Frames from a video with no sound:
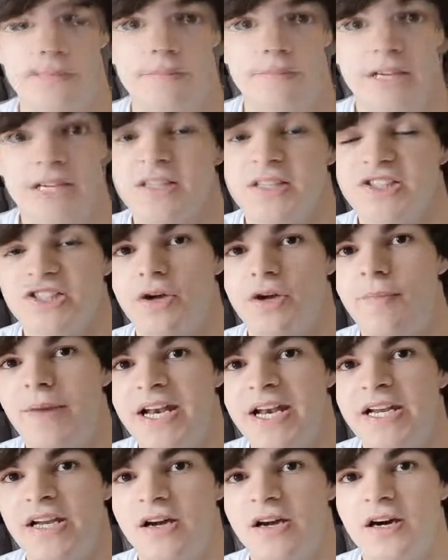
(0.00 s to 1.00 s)
Because so
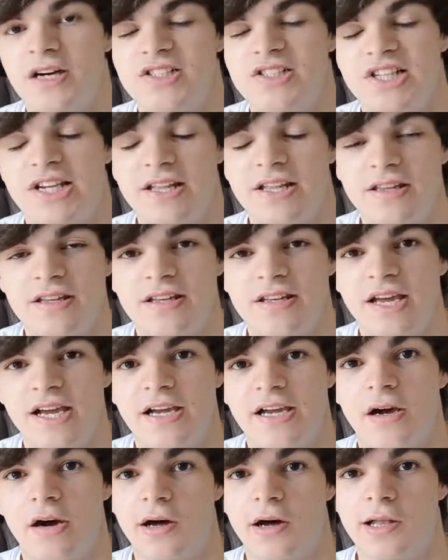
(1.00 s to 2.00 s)
many cards in the
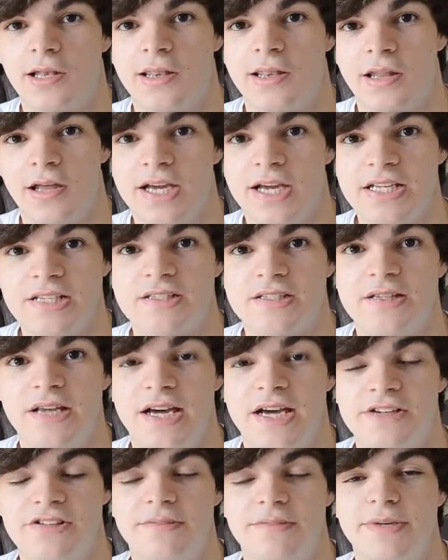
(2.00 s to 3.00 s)
deck are light
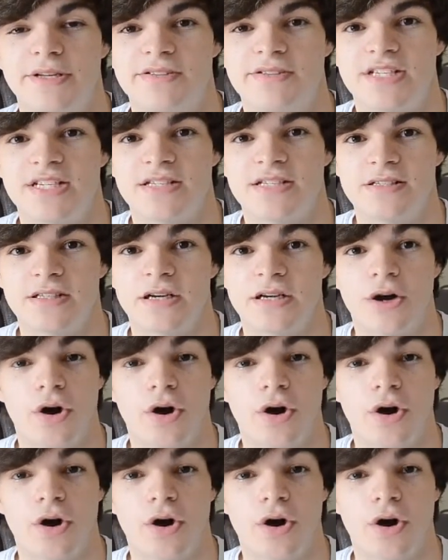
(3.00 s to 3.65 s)
attributed,